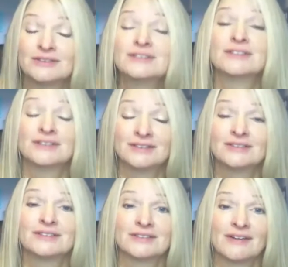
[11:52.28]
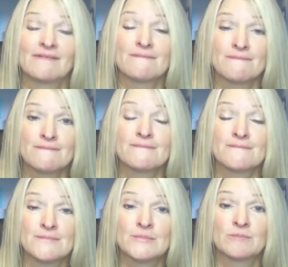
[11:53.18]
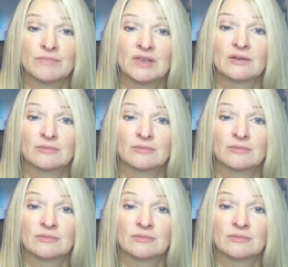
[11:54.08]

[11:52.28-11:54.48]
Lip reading: So when you work with us, not only are you